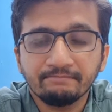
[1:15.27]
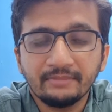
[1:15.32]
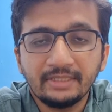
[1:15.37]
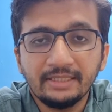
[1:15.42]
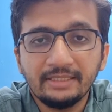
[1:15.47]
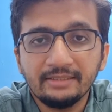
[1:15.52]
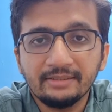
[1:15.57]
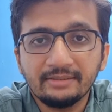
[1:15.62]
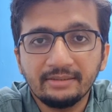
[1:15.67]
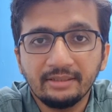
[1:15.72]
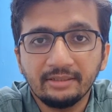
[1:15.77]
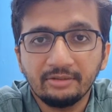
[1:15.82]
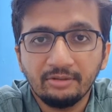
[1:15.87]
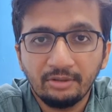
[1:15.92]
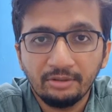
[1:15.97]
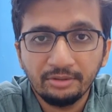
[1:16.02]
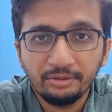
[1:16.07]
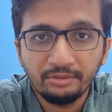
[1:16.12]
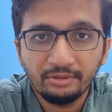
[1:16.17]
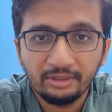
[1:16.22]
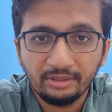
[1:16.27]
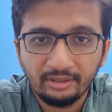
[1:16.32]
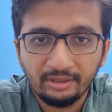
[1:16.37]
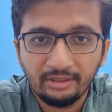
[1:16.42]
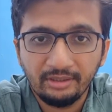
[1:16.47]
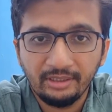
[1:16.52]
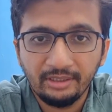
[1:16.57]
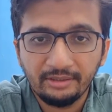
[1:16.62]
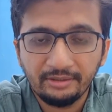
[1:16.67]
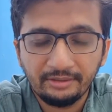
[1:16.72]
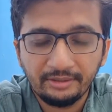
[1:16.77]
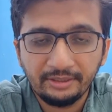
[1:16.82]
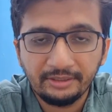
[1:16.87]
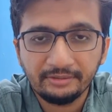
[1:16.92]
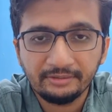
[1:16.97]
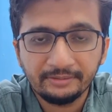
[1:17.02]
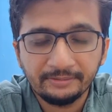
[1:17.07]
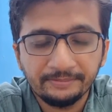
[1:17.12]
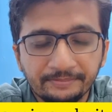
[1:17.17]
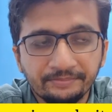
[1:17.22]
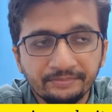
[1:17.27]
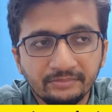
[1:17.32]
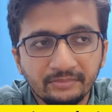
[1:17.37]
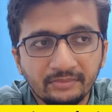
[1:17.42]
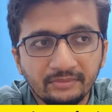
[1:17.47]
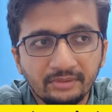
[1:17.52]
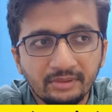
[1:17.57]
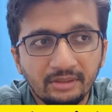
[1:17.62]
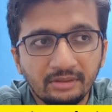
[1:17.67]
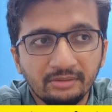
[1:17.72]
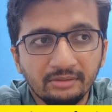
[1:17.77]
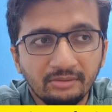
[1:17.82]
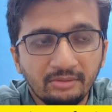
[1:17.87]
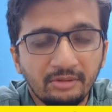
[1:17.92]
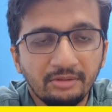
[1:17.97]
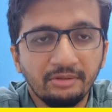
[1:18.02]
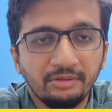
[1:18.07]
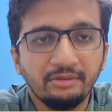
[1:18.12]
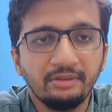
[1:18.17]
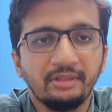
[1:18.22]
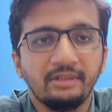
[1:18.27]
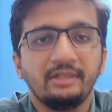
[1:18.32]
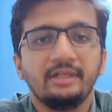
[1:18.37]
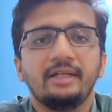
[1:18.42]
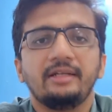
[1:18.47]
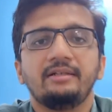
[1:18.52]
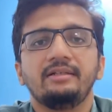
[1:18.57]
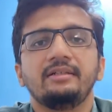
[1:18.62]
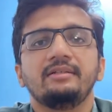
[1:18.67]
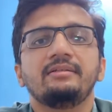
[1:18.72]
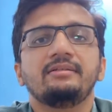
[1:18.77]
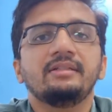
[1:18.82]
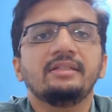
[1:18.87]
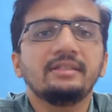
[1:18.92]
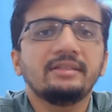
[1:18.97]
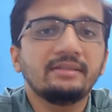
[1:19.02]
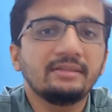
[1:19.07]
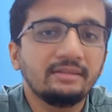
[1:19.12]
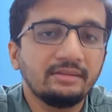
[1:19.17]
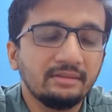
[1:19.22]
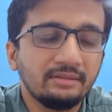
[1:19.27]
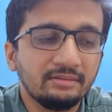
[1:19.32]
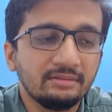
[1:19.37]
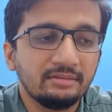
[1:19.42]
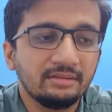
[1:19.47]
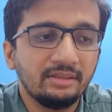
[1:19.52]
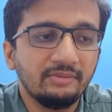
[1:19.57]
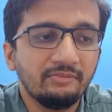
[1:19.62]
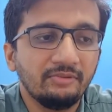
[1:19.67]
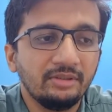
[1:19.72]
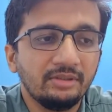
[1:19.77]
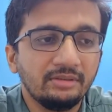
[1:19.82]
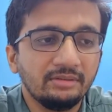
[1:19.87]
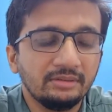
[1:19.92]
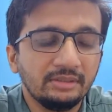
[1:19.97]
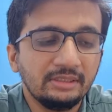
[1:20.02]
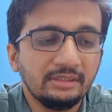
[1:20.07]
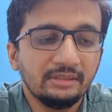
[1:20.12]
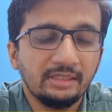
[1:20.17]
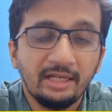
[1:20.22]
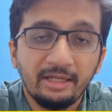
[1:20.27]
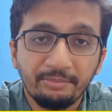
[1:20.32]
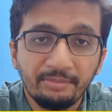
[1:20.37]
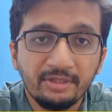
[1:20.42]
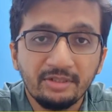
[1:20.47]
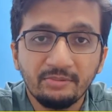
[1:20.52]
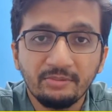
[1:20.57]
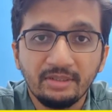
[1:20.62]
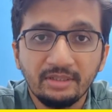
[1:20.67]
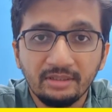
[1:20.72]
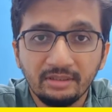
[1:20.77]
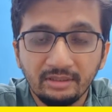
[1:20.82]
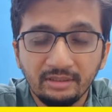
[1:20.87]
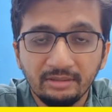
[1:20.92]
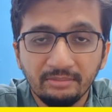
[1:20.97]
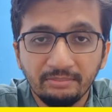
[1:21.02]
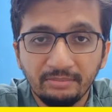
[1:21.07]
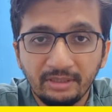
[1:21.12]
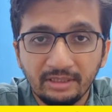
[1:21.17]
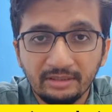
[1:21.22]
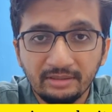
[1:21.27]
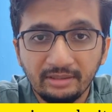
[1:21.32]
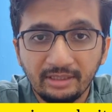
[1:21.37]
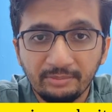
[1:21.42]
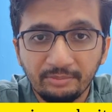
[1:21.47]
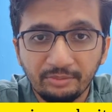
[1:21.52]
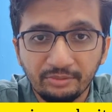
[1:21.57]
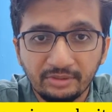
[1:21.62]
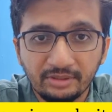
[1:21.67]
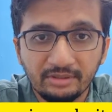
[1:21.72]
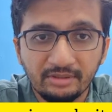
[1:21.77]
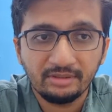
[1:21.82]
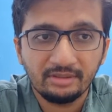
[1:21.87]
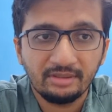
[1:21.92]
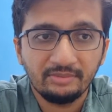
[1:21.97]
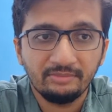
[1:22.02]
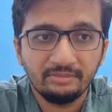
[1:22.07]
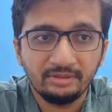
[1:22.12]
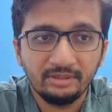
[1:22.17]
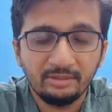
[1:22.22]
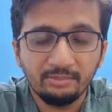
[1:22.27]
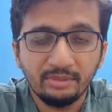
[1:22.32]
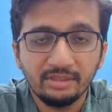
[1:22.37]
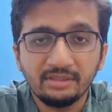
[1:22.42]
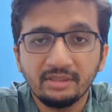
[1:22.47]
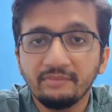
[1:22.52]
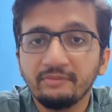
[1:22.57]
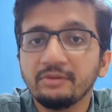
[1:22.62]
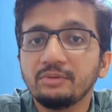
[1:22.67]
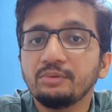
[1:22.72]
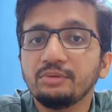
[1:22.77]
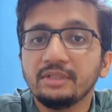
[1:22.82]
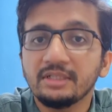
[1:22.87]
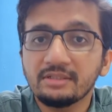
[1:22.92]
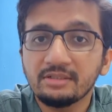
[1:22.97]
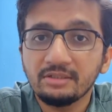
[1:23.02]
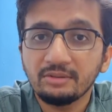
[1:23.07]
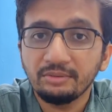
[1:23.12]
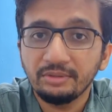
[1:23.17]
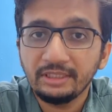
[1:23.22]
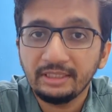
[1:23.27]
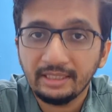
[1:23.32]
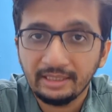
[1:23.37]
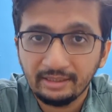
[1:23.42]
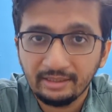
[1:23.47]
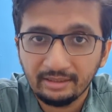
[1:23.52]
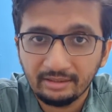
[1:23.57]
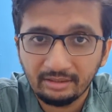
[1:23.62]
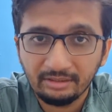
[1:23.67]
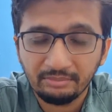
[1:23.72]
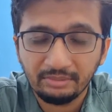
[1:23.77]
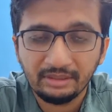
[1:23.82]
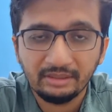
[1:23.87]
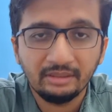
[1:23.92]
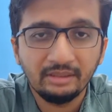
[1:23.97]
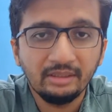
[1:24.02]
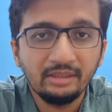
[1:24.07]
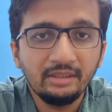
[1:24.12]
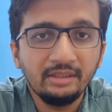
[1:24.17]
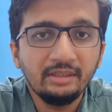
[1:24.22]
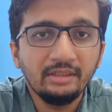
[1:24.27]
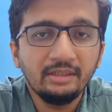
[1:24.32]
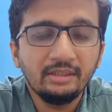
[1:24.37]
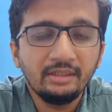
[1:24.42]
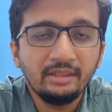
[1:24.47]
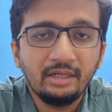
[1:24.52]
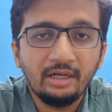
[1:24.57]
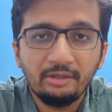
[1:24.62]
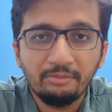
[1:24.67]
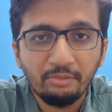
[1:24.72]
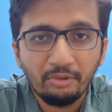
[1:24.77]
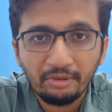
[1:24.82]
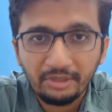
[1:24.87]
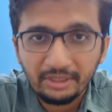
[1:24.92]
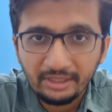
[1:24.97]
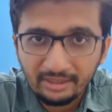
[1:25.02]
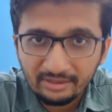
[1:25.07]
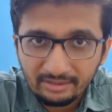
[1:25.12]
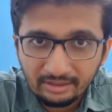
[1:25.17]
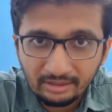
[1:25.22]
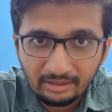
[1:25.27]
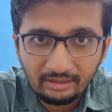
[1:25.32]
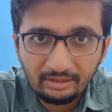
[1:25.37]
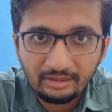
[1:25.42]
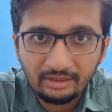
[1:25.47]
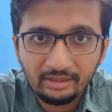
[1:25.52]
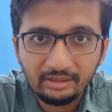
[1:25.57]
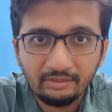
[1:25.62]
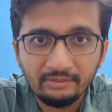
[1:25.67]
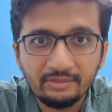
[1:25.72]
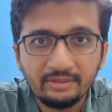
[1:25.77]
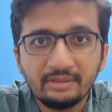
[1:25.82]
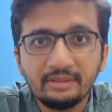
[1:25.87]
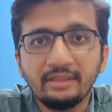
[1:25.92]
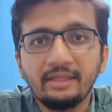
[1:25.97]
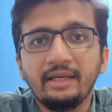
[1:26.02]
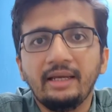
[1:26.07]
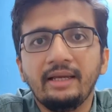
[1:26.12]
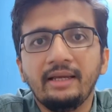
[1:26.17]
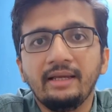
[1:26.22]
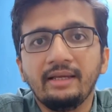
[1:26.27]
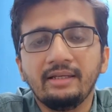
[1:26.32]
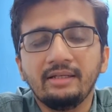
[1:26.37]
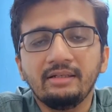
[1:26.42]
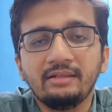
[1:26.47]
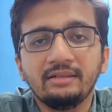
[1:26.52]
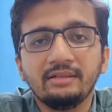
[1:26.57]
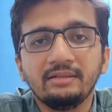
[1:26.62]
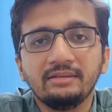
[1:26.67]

is a contour irregularities. Now, contour irregularities is it happens when a liposuction is done by someone who doesn't know the anatomy. Our body has certain curves, and